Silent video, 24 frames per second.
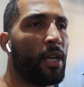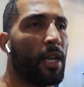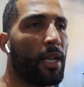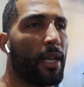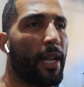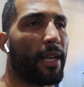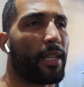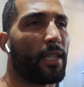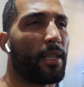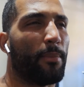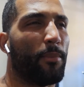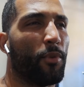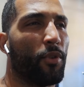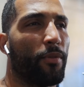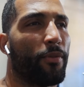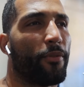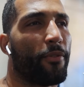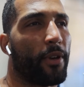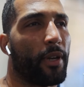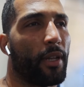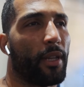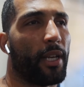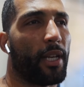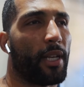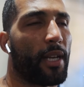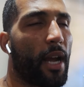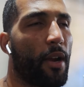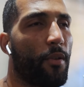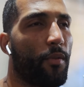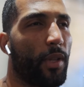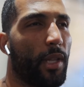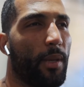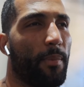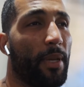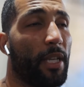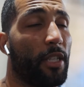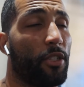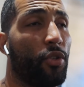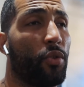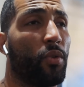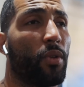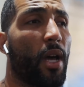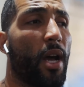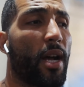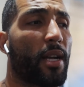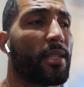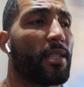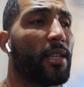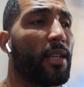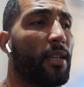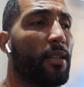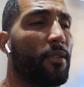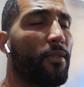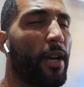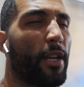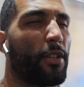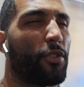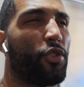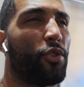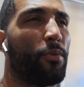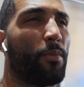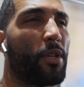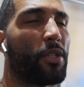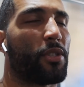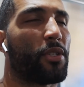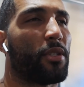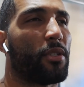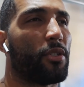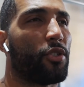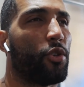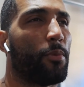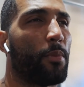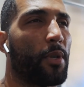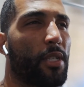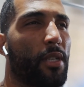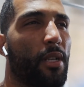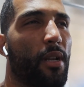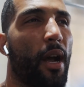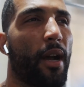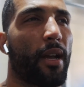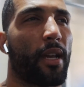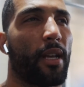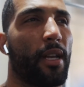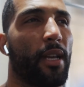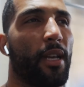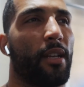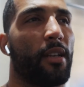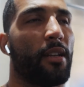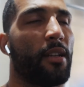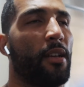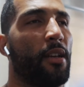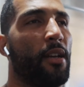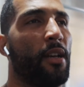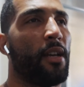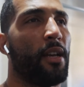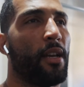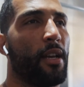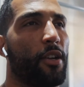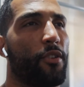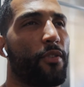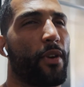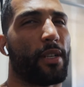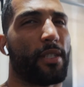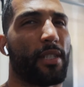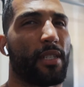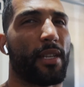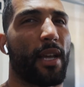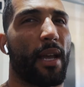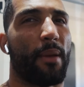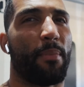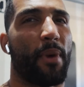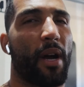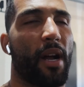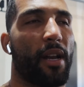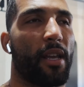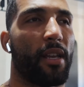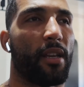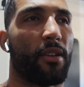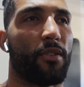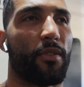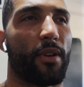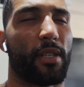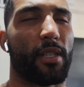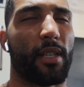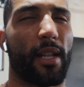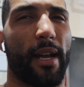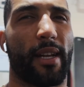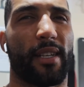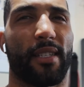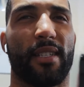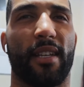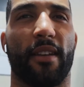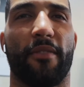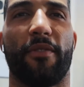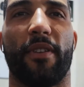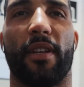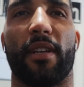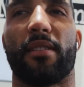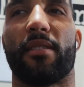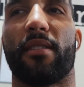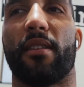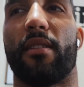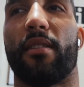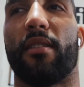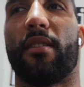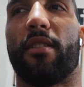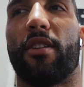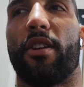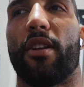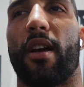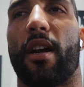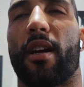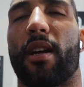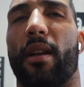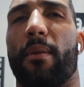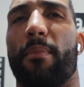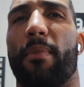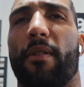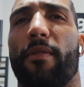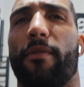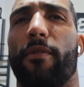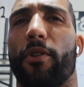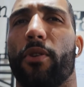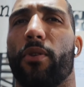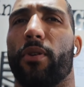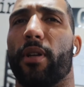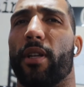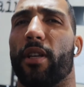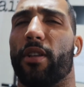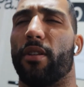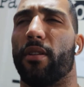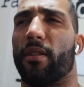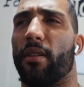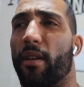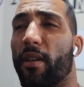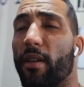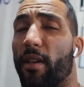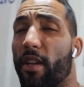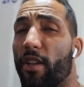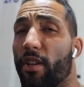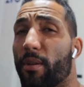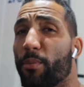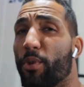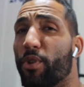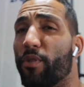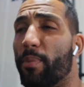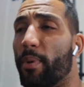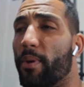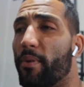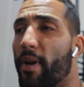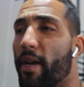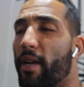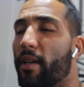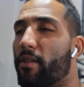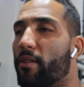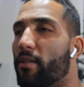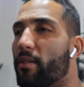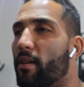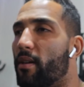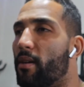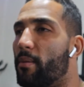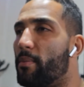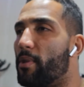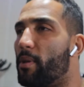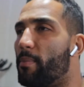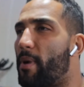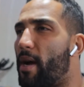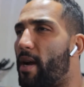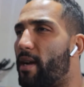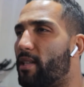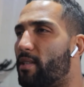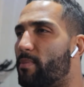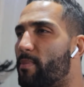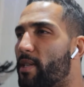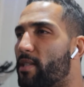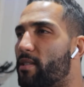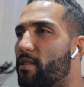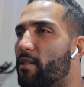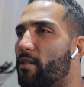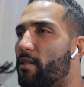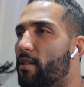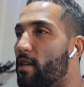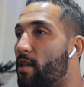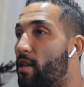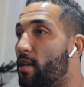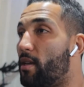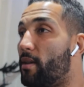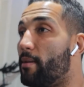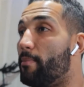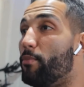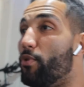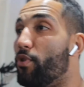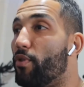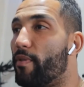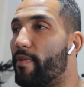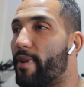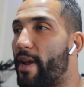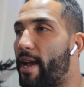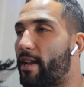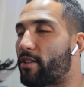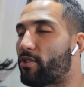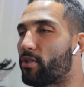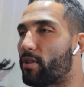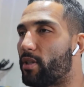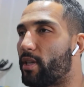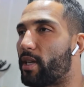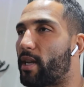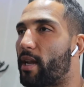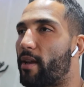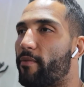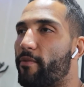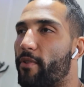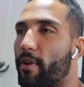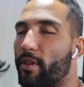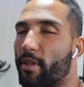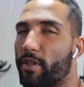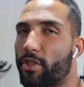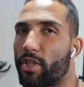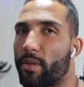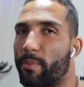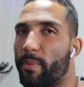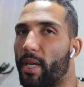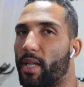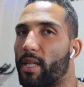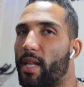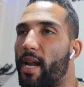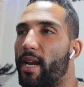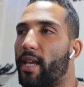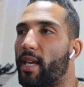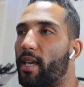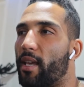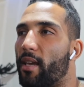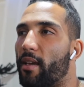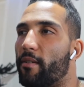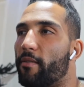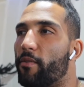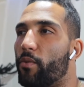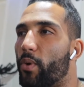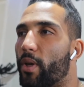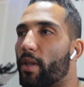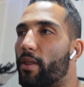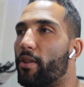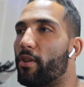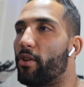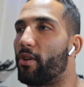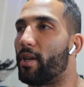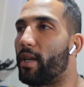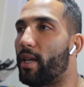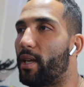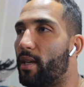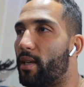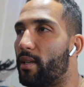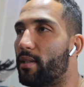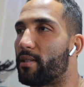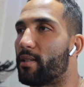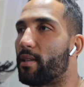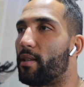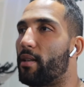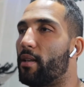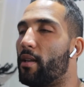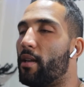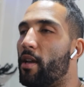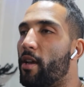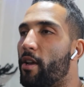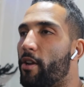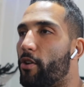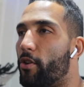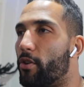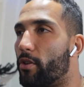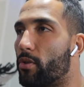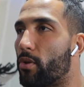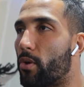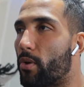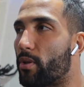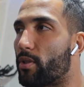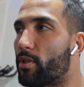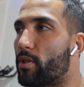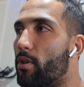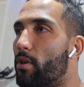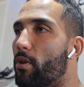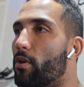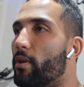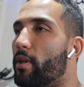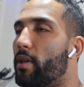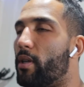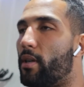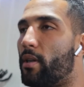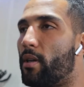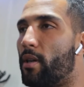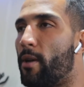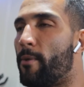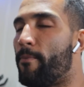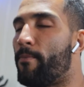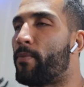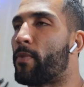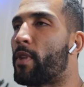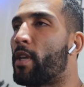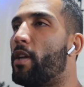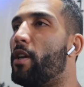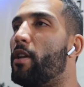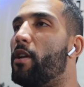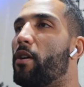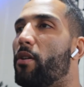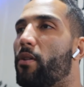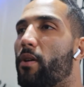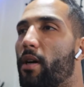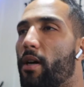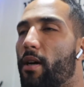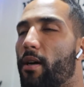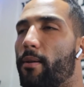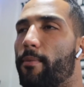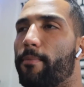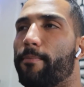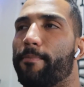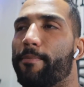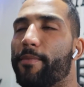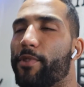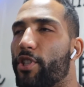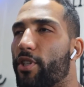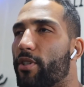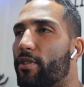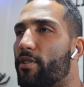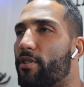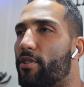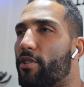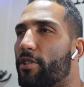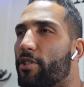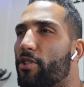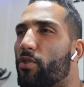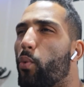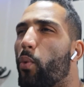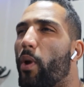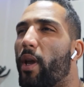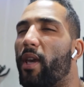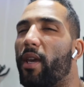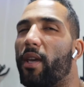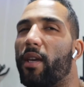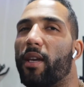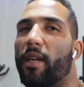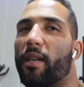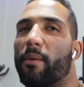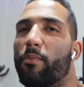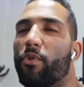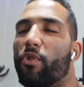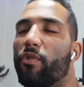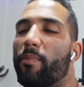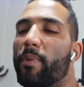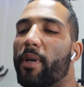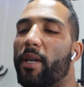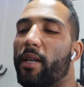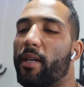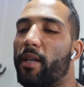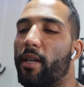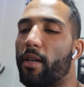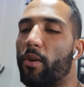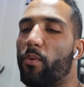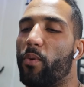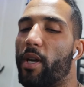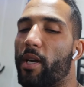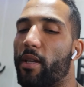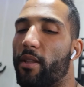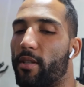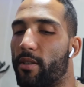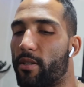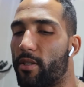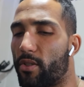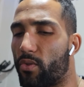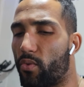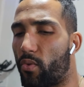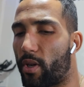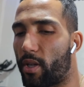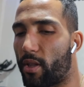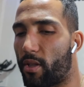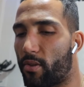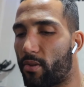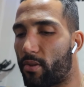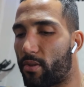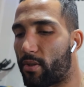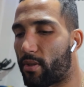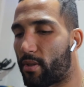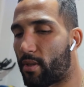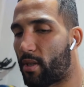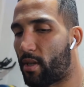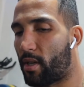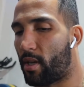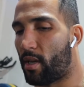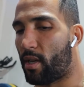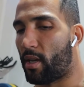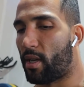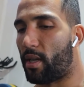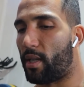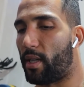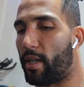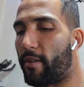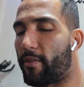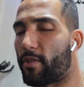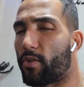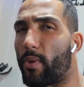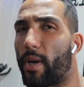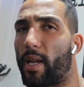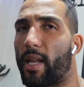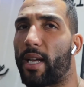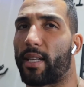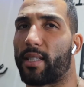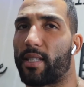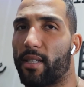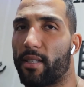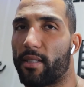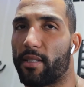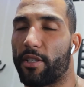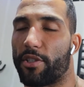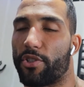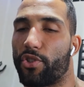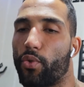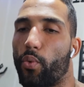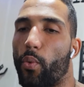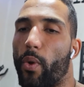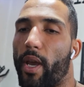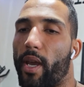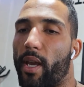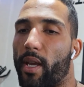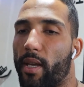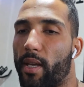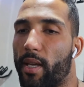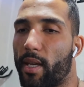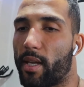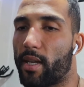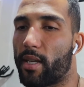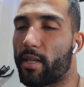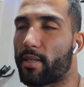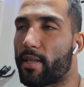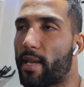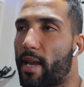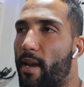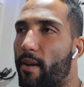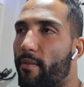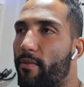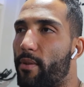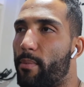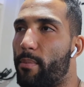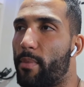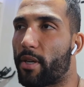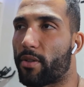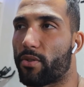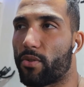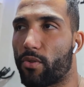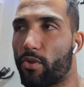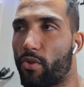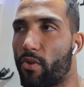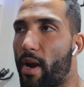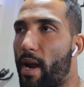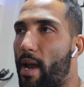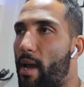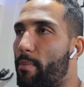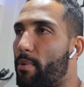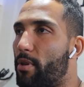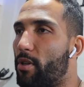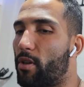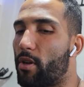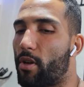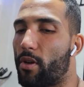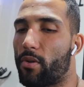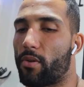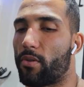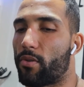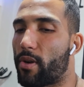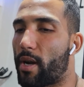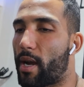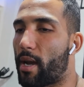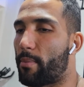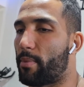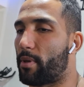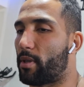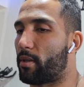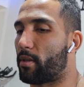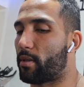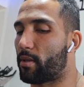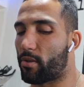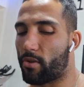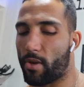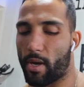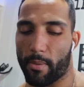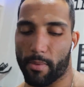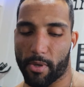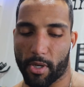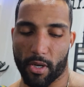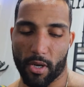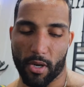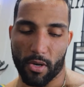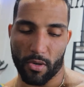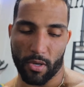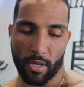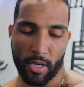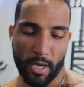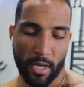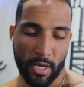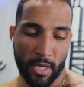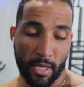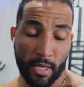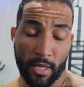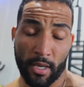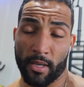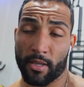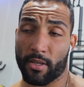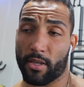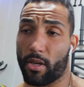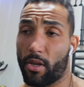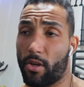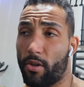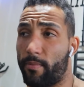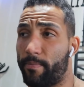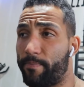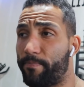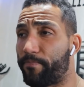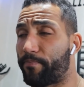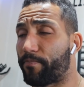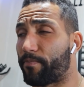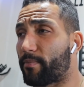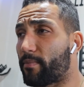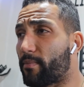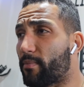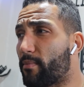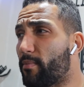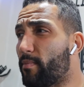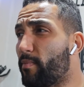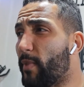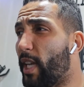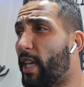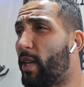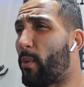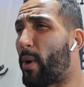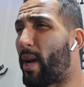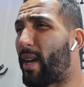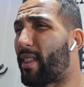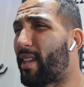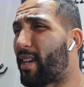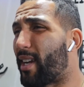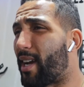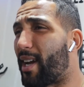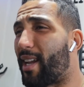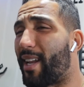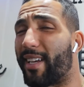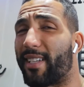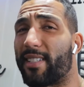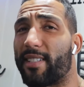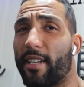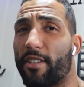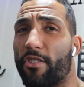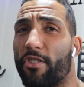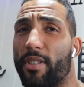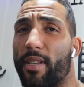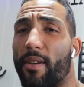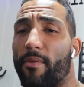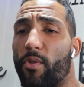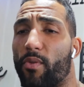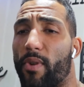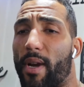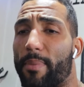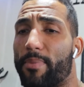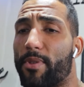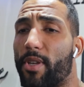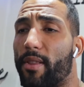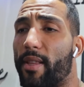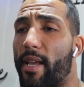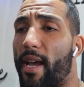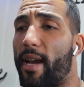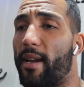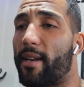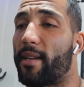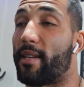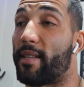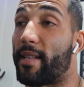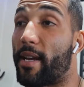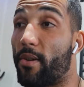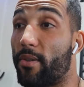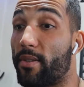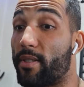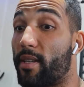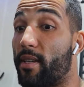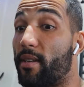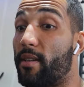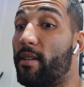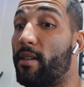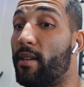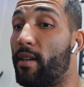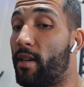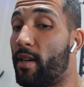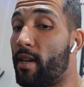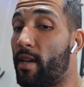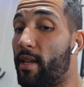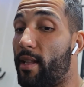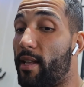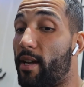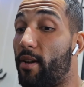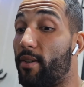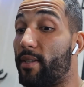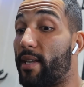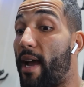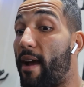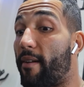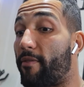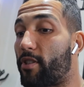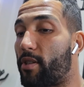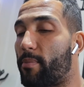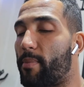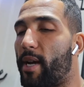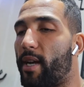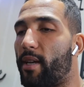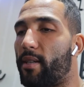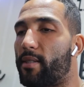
like to move freely and not really be too locked in, right? Too much locking in creates a tight body, creates a lot of stiffness, and you're not gonna be fluid in your movement, right? The body's meant to move naturally, and I feel like there should be a lot of give with your knees and your torso and, you know, just swinging in movement. And anyway, this is one of those lifts where I like to swing and just have the muscle grab and go, grab and go. So, anyway, I think I got like 6 or 7 reps on that, and that was after my